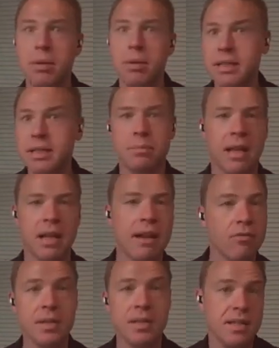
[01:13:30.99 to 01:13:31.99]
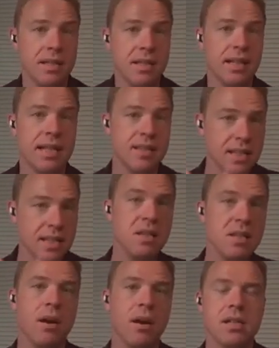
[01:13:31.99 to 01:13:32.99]
building the platform is easy. That's the easy
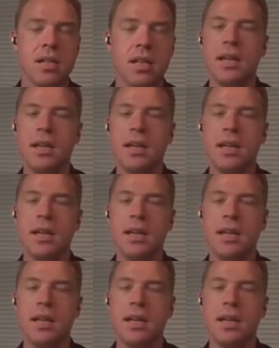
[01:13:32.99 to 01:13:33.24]
part.